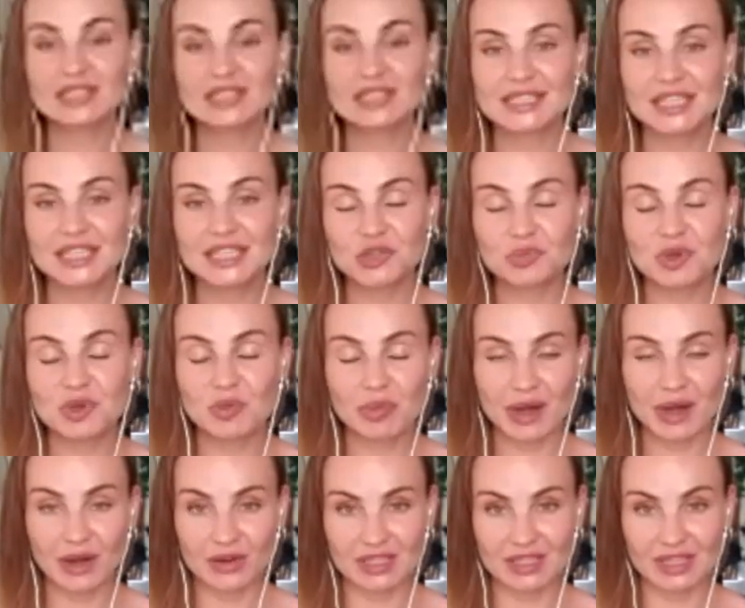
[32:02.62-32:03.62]
teach me
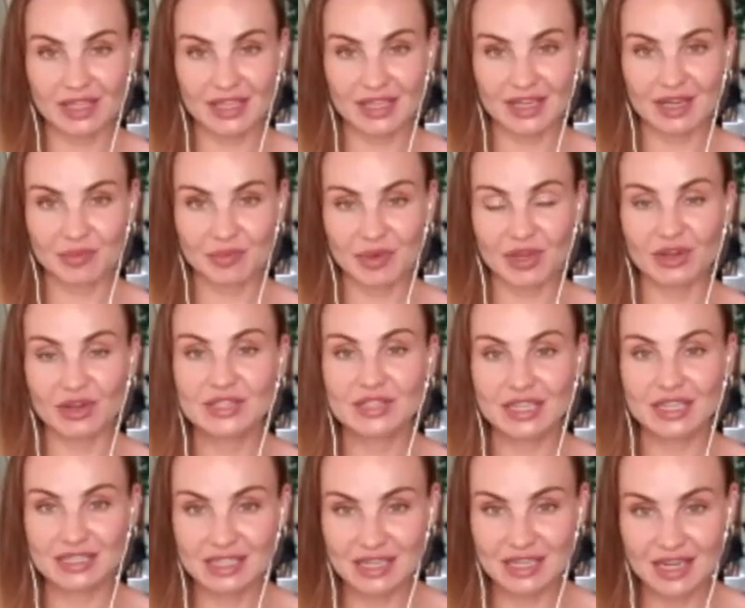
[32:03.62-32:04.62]
about it later, because
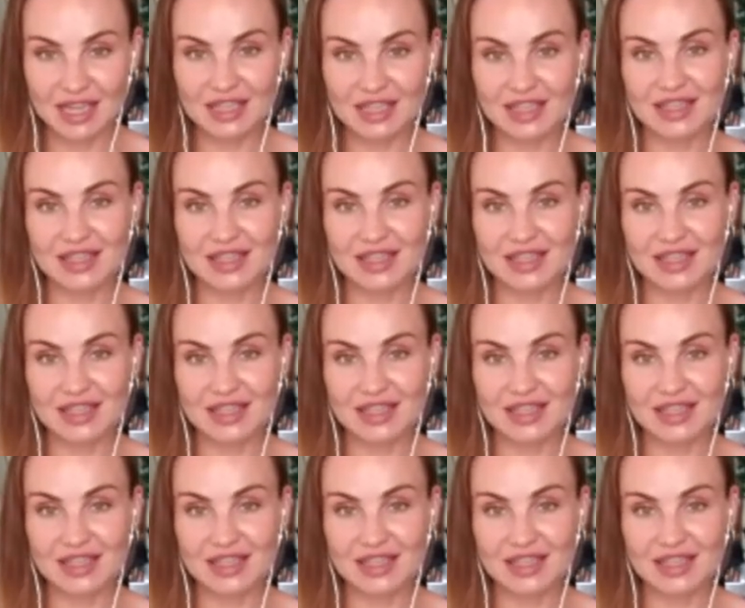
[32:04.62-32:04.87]
that's another